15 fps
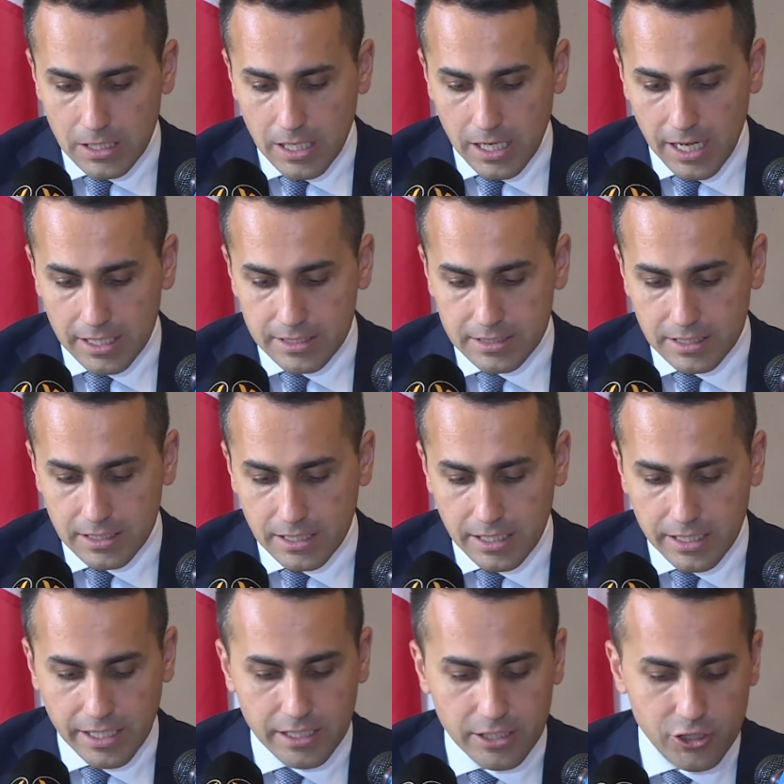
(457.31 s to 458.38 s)
And I
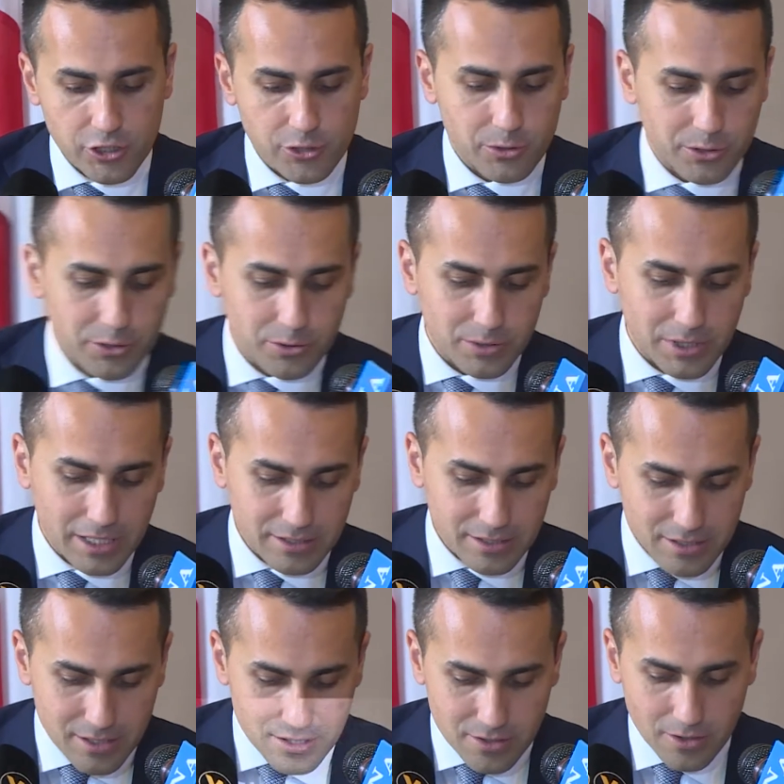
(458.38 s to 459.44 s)
can assure you that
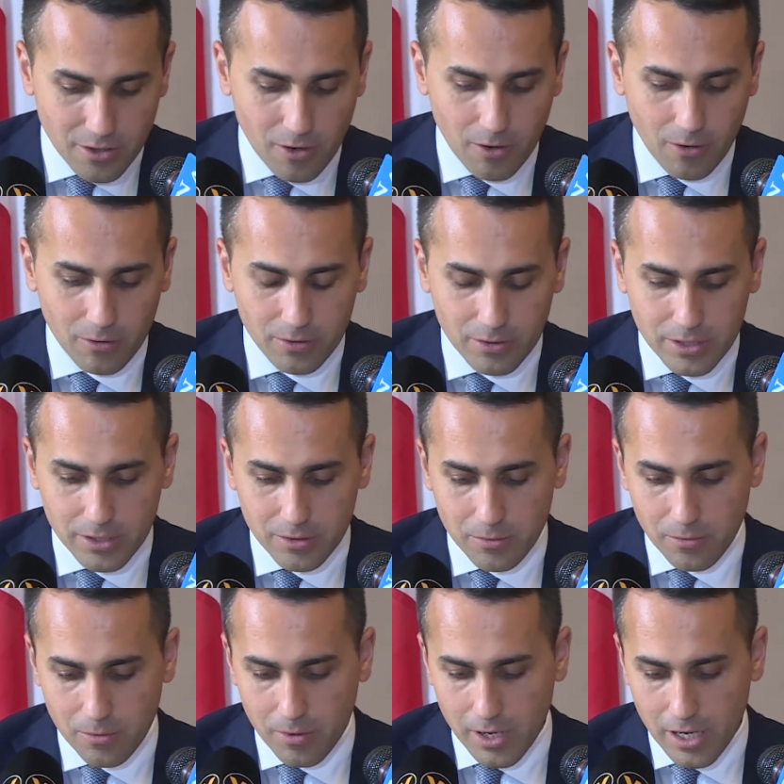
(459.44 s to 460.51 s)
this is only
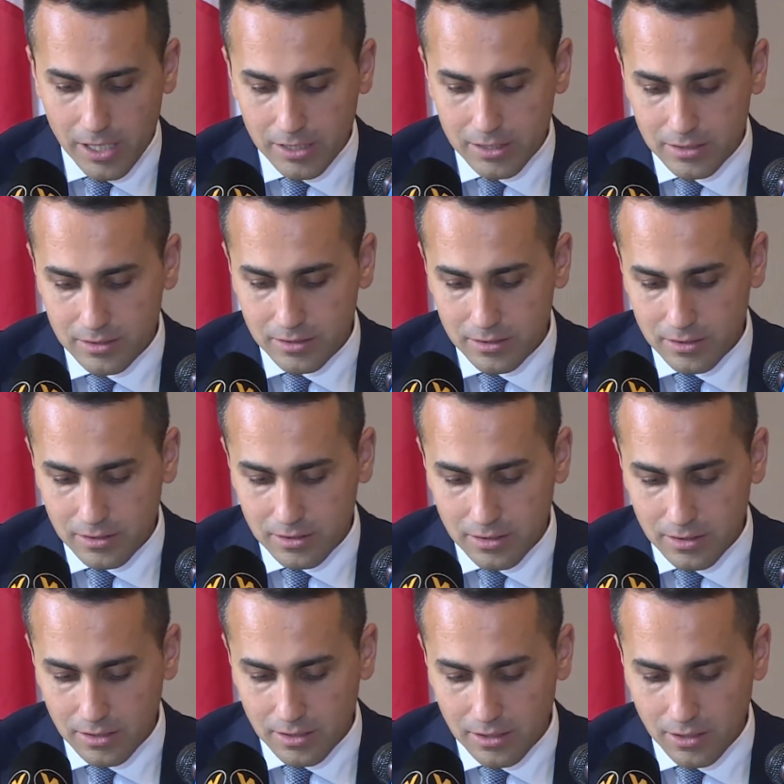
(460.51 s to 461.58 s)
one
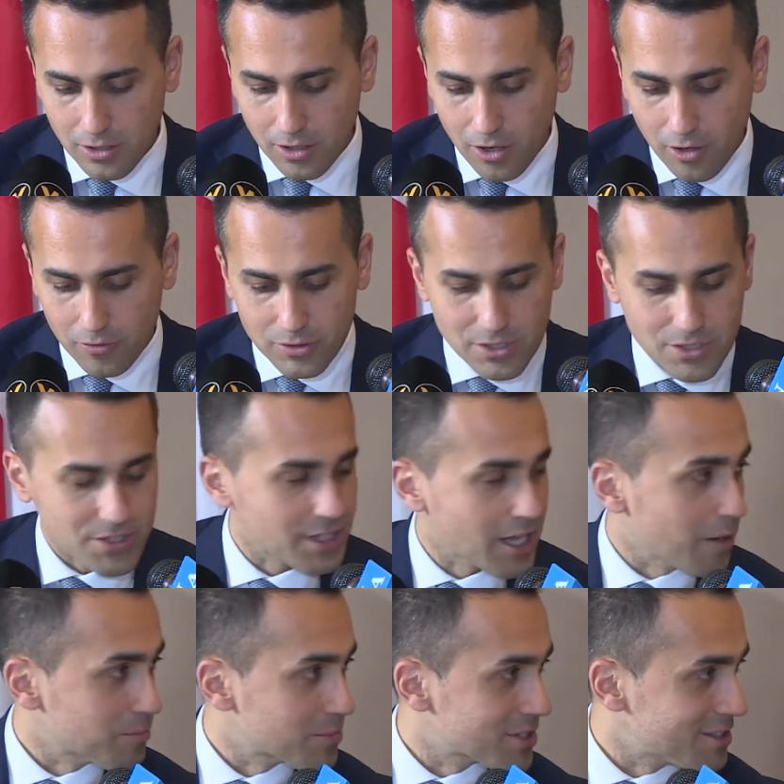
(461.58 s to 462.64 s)
of the
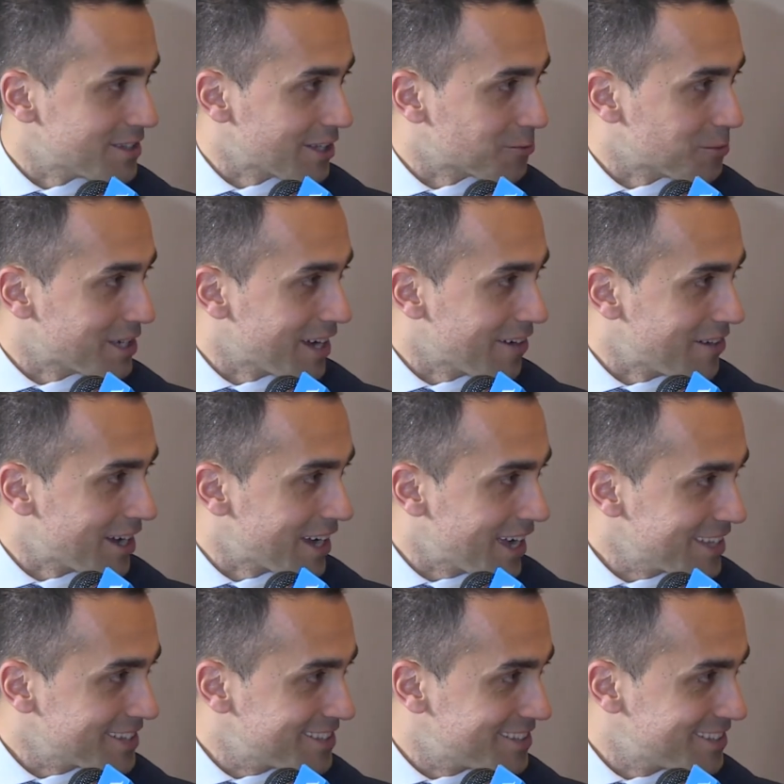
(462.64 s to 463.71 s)
steps that we have ahead,